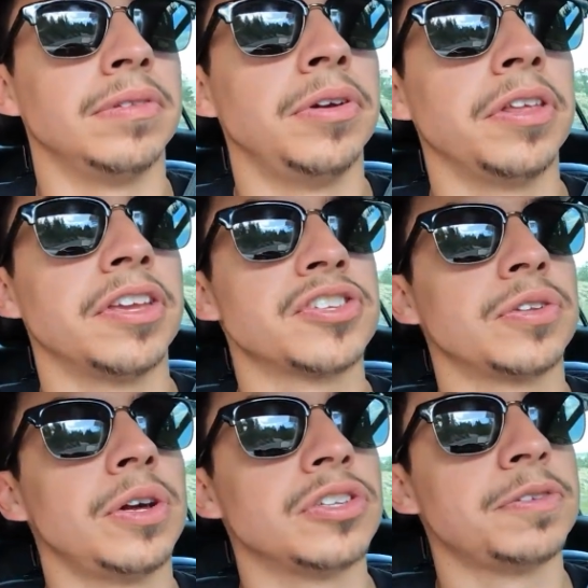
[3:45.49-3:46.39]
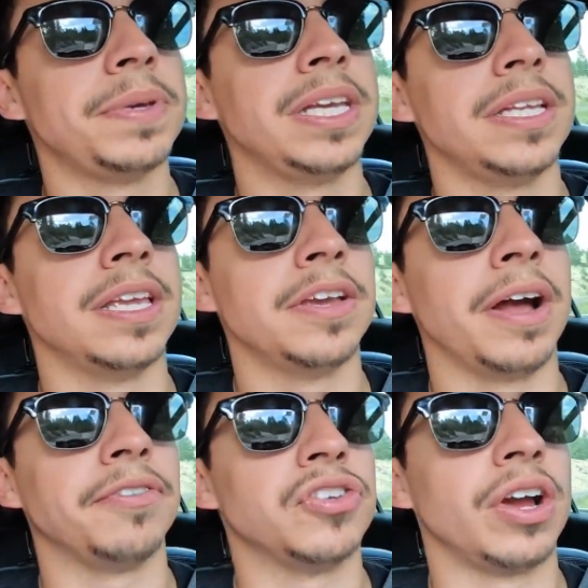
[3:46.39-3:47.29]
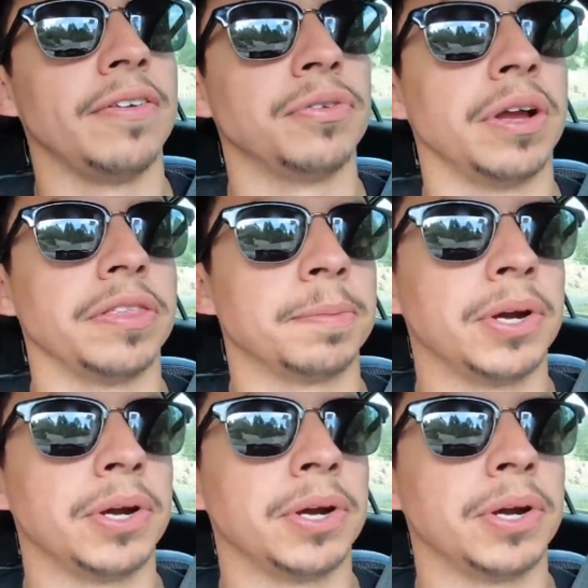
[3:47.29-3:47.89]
due to the slow speed that you have to drive throughout the